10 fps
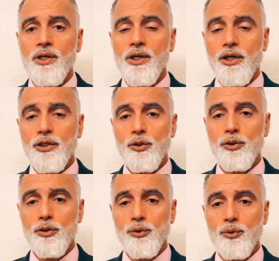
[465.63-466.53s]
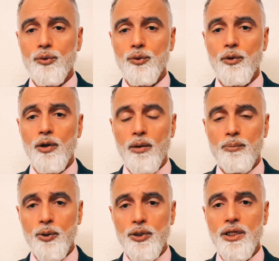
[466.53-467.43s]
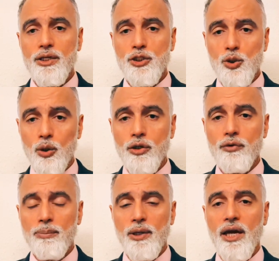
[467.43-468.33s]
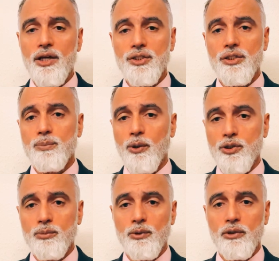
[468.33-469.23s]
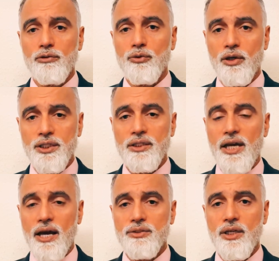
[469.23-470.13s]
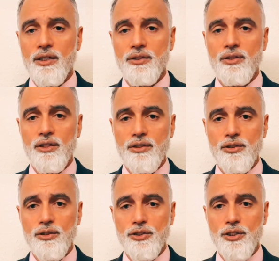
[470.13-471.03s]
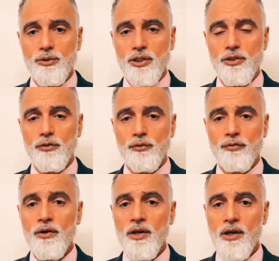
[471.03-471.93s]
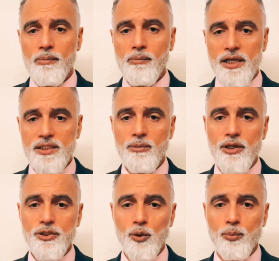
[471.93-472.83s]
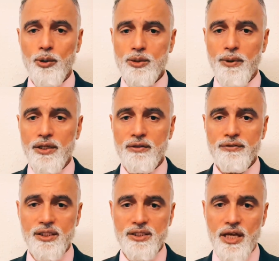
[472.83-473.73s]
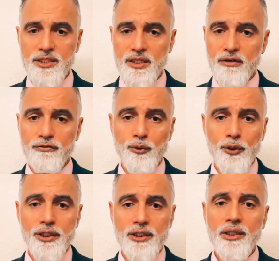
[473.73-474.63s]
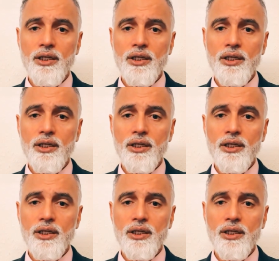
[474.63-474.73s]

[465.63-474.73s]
you put in as stronger application as possible right at the outset, so that you've maximised your prospects of success and avoid